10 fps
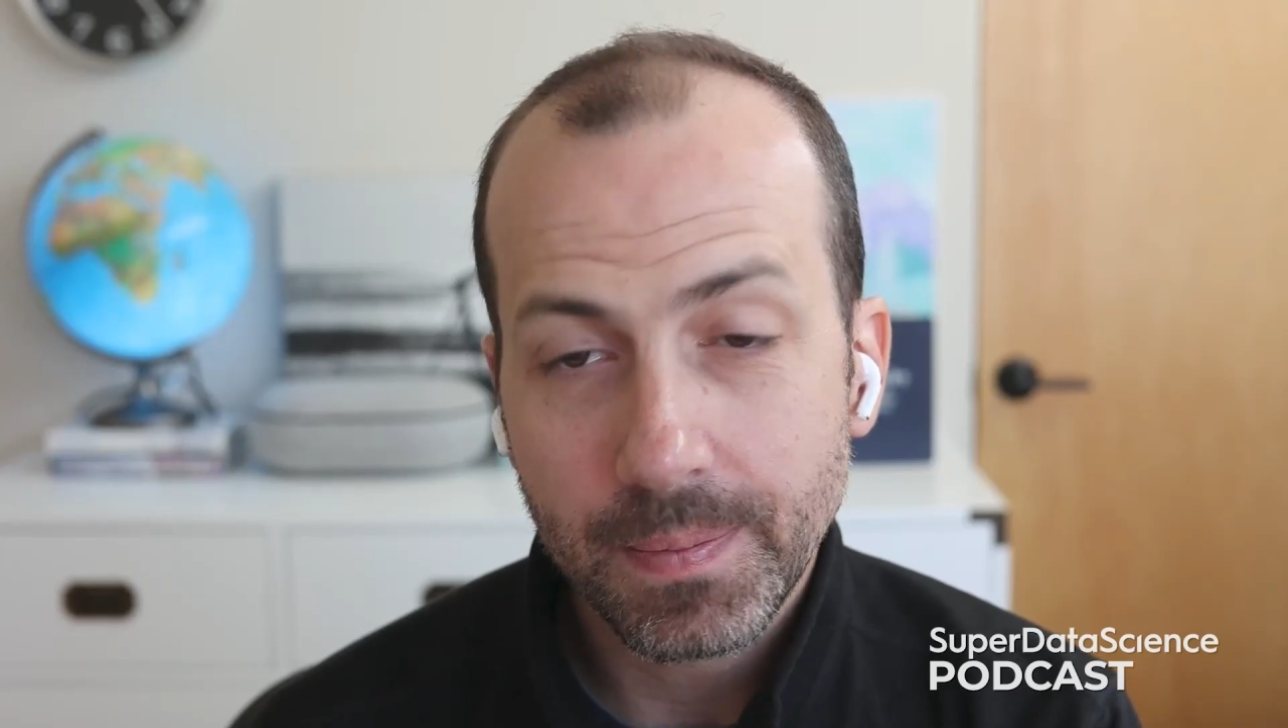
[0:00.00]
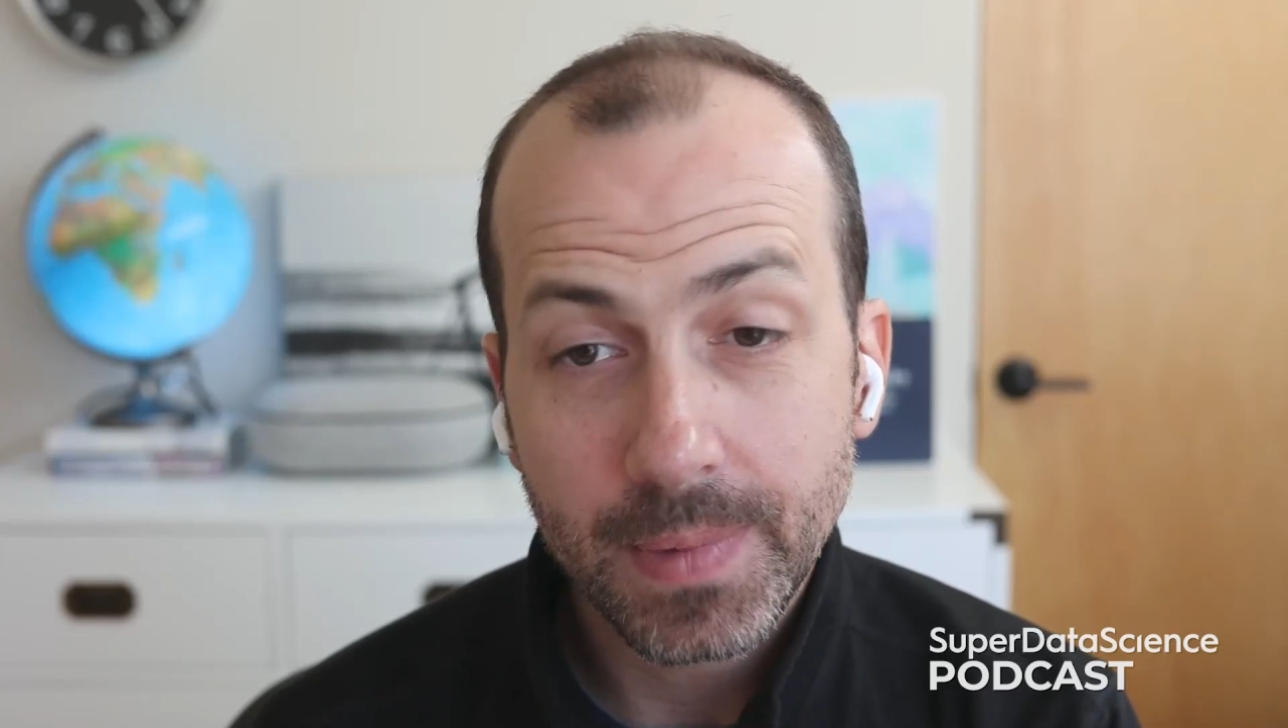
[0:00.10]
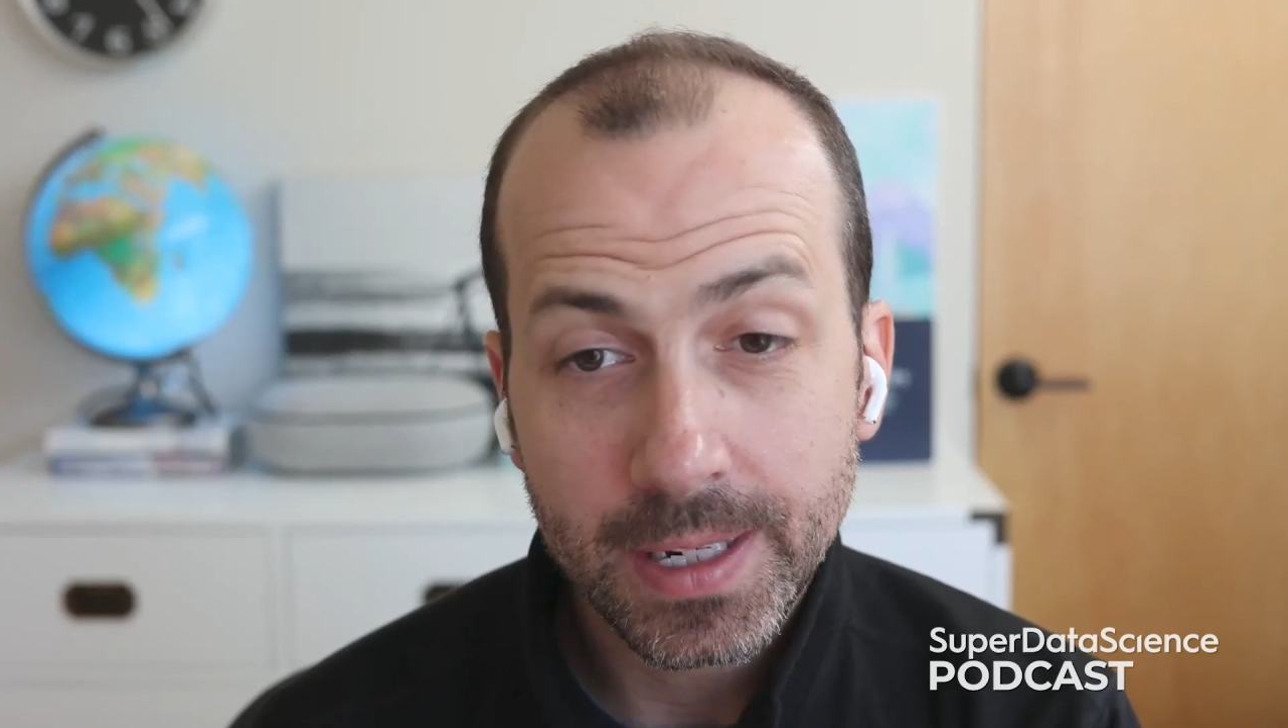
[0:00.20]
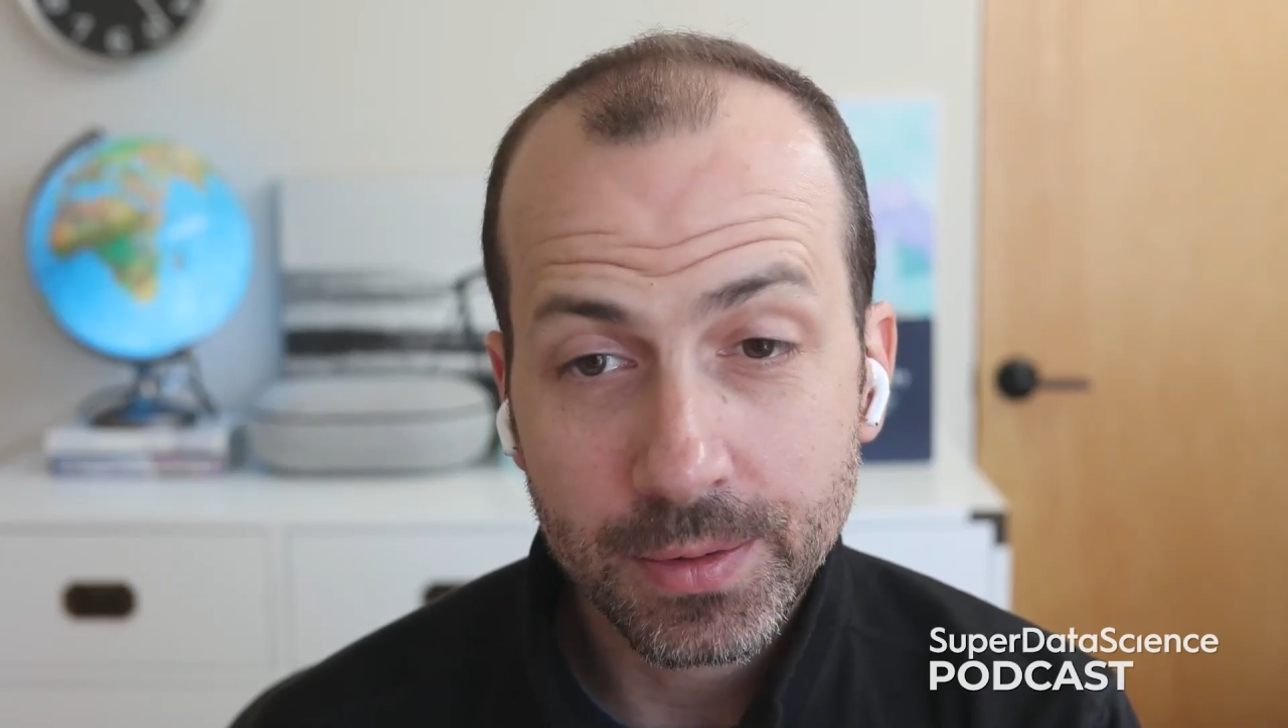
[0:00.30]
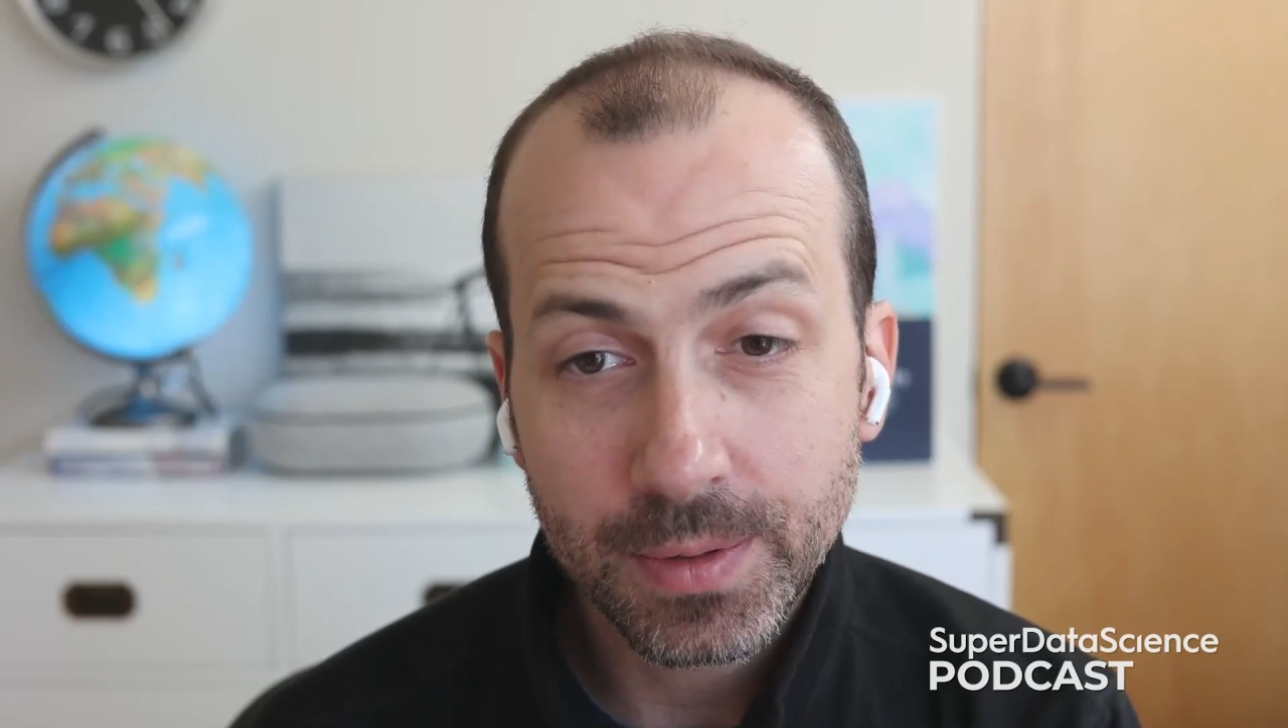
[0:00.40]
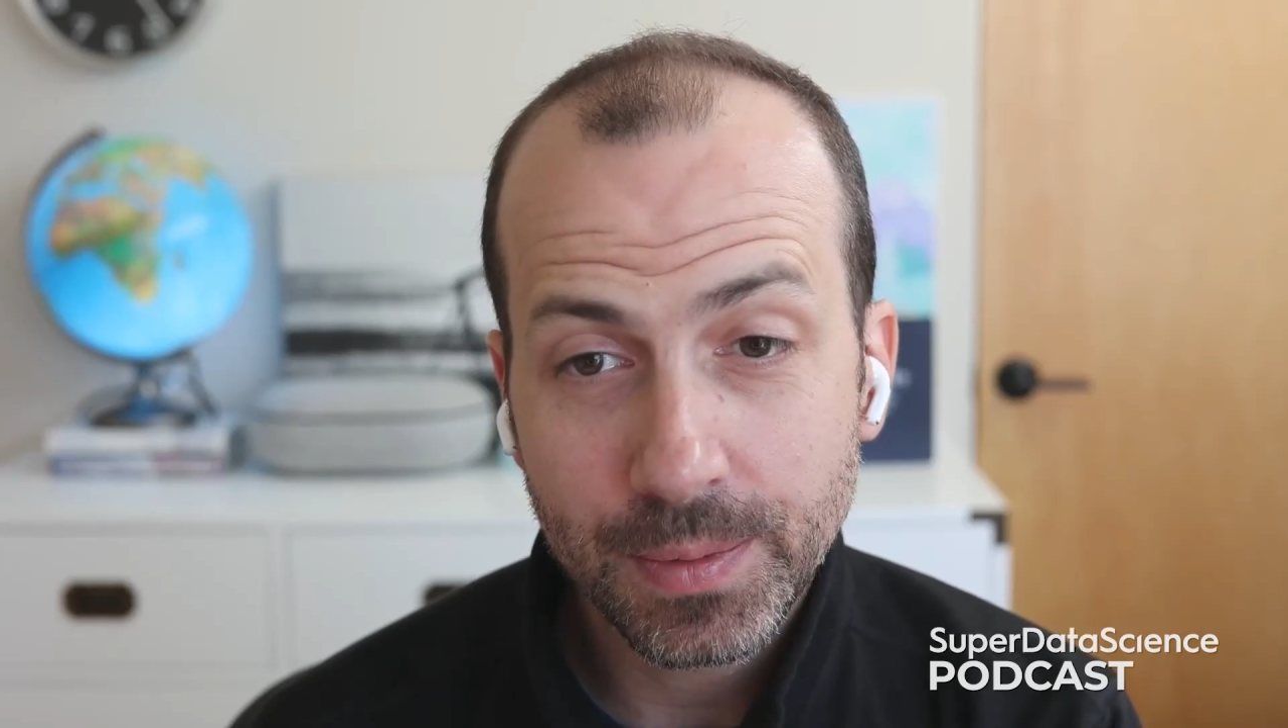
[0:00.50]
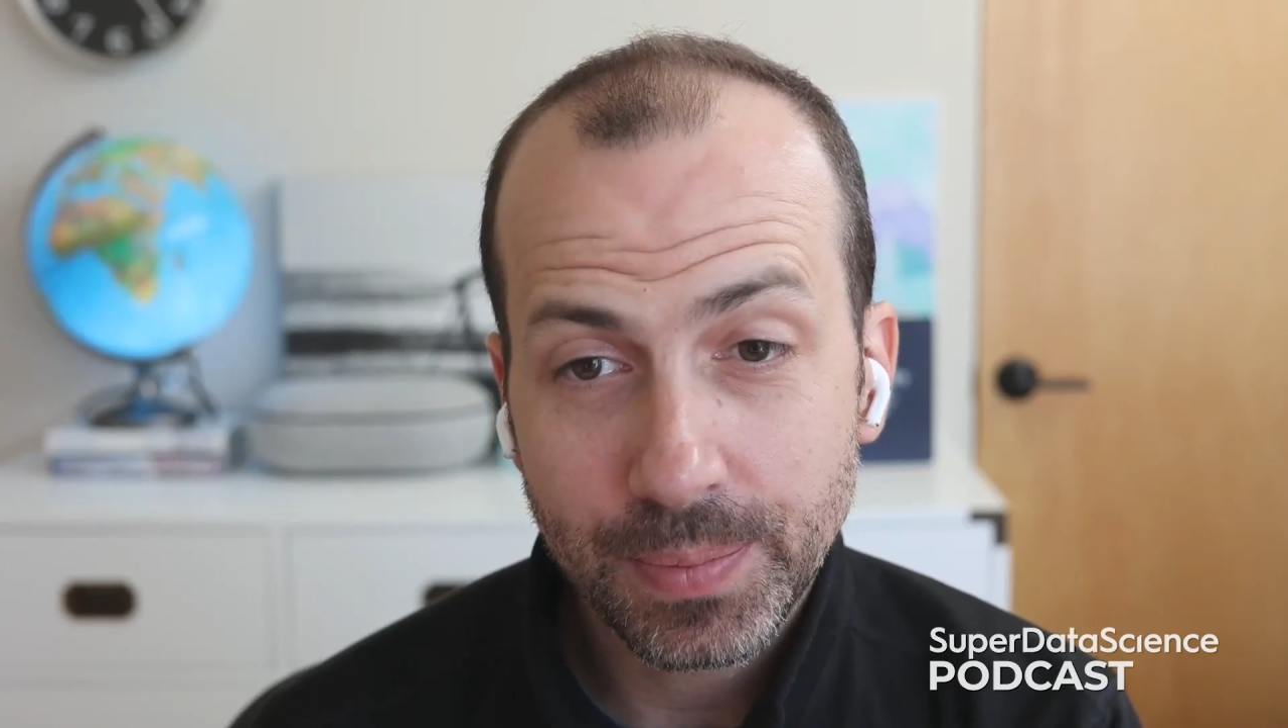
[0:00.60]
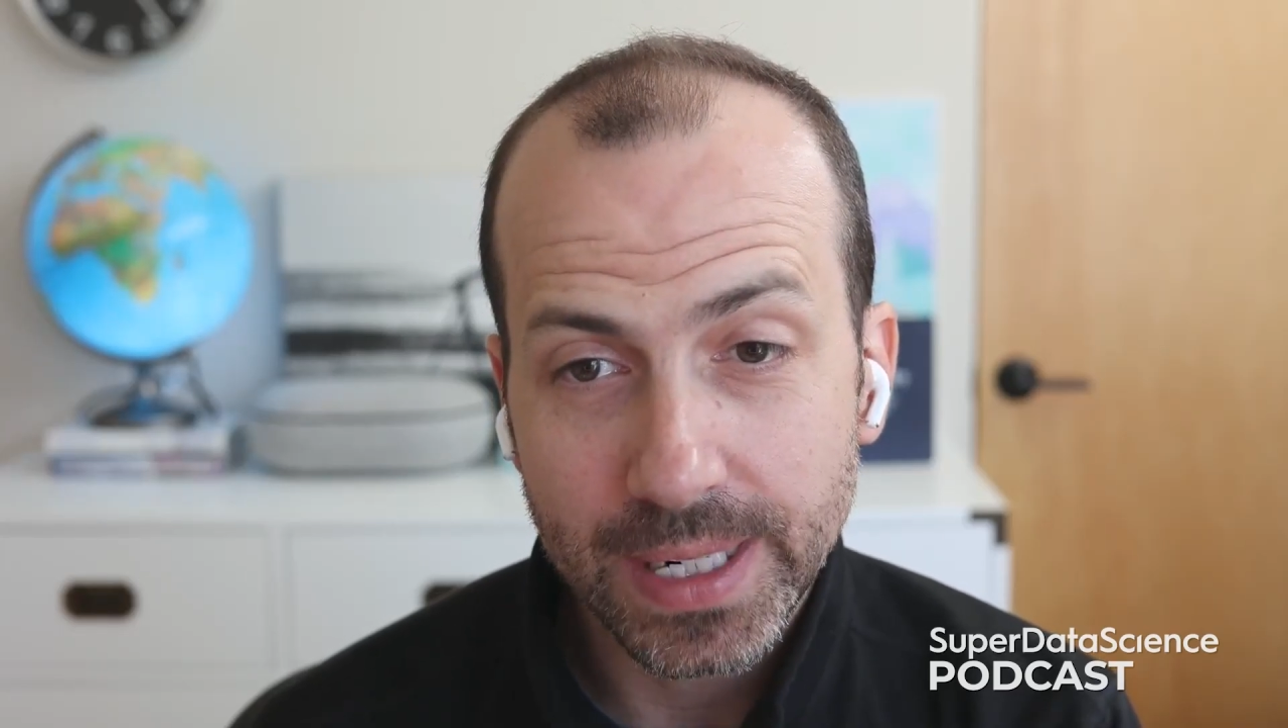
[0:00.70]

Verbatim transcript: Here's what would